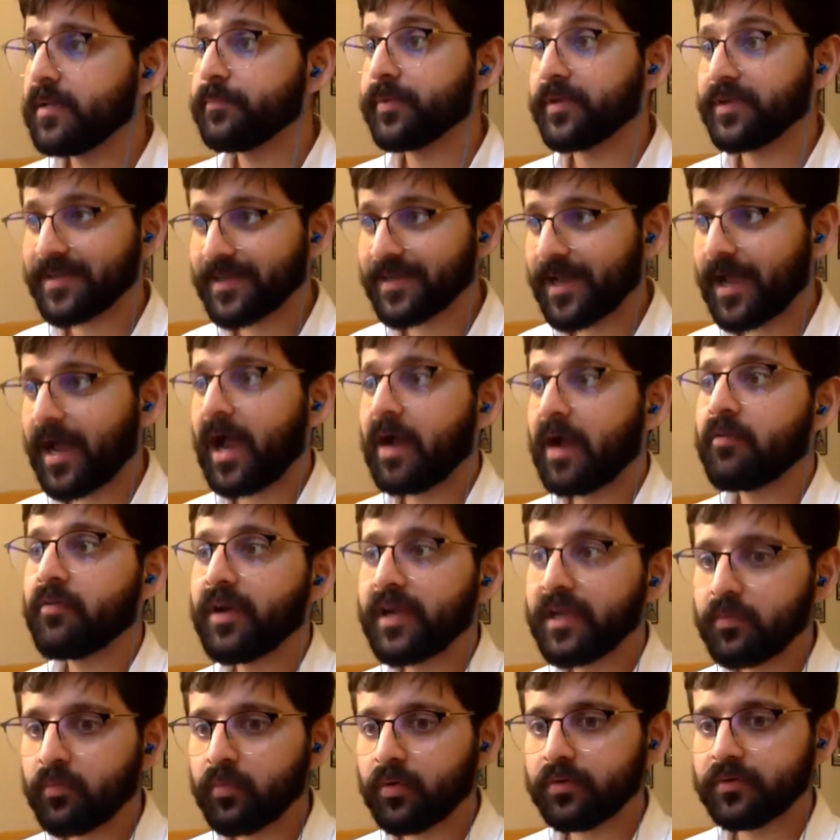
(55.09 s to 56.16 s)
but I
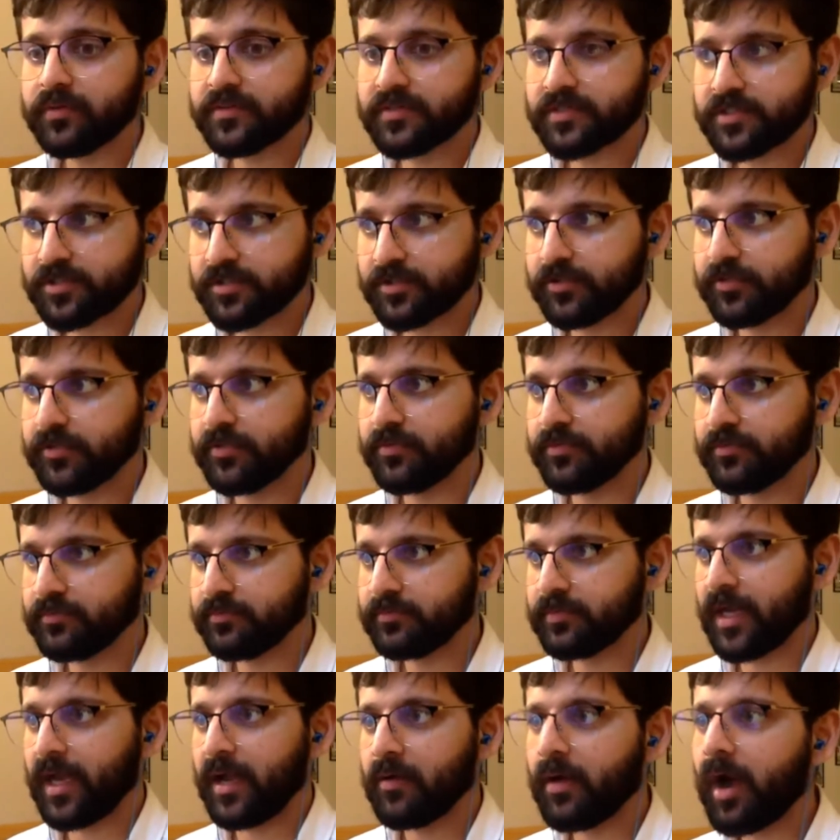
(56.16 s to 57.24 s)
really want
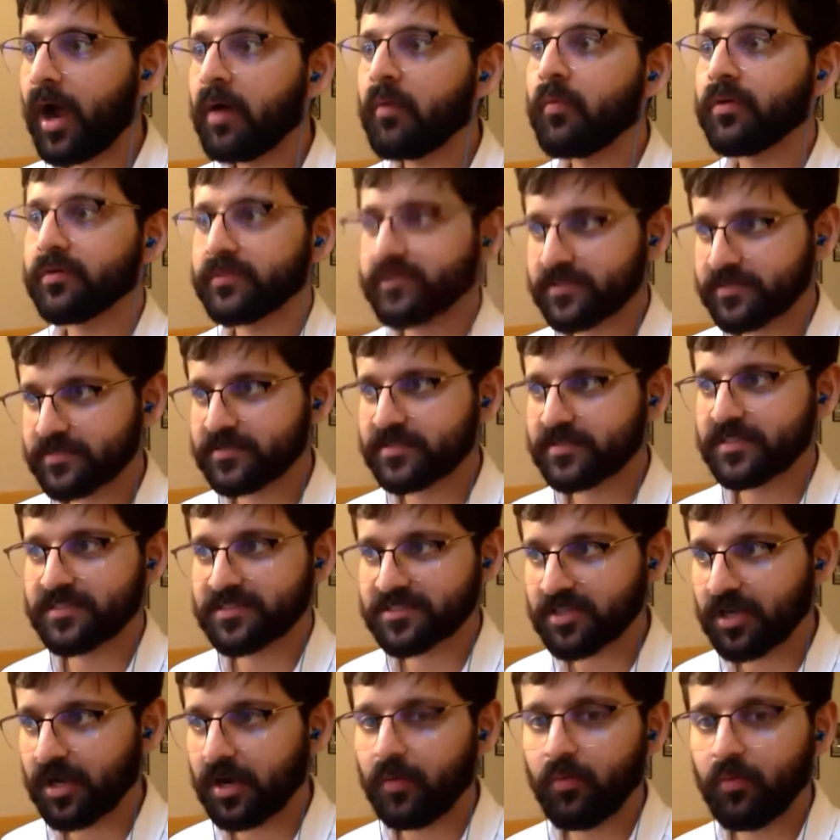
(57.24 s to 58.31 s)
to, I want us to
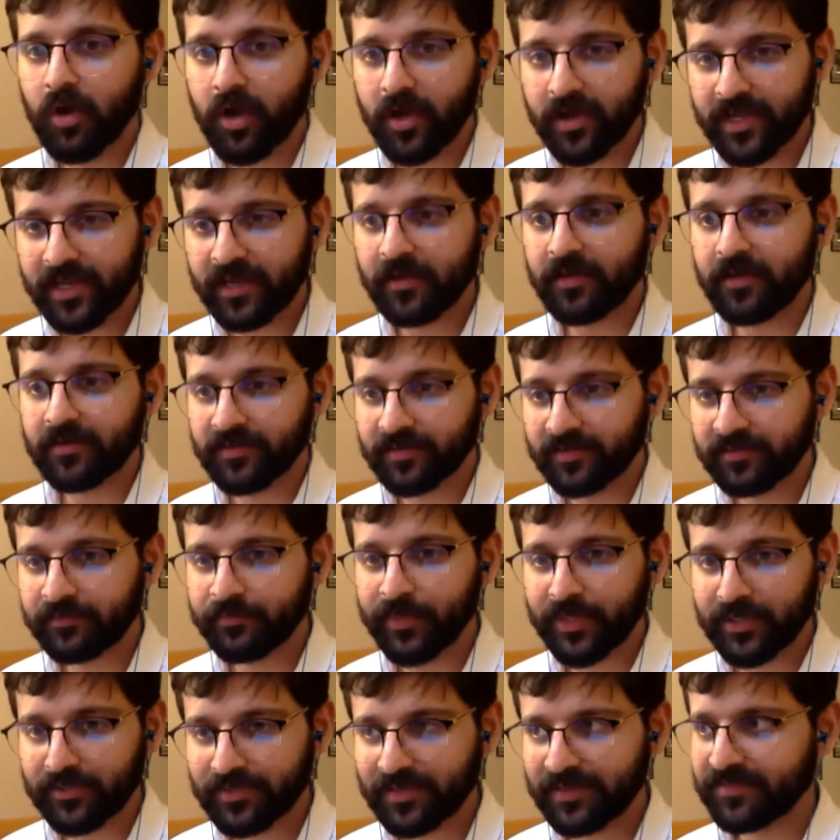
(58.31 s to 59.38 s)
start working on
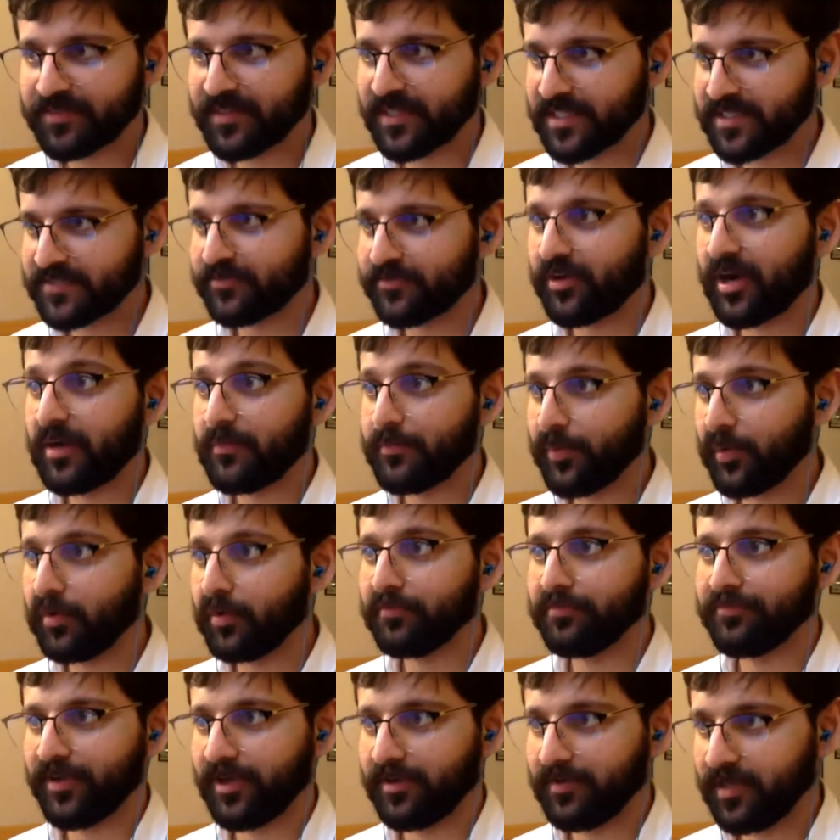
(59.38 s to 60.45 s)
building things for our
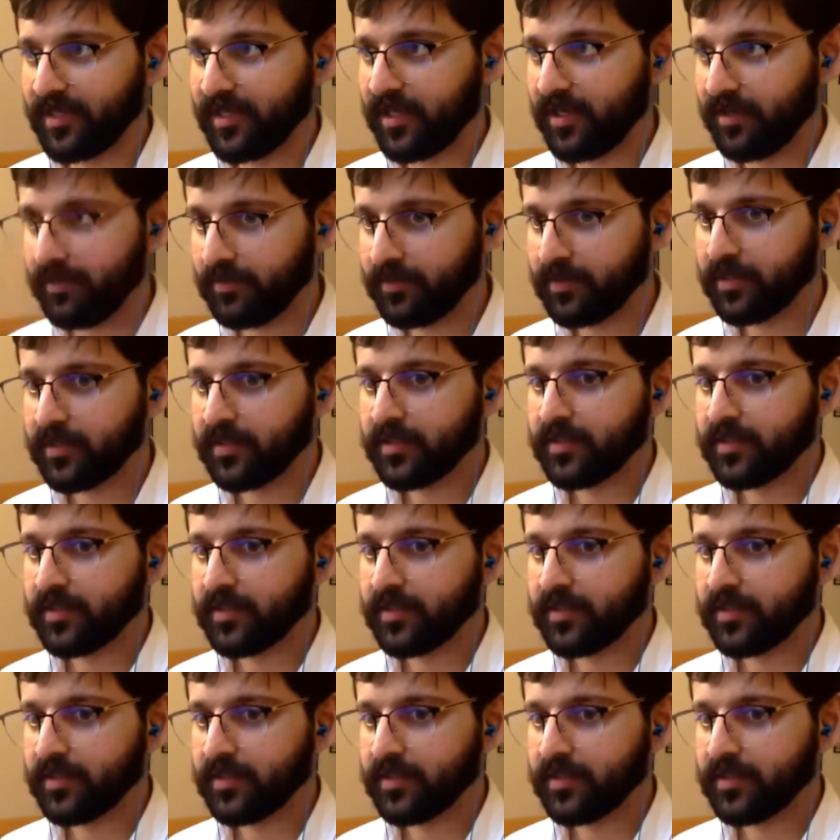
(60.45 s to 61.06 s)
portfolio.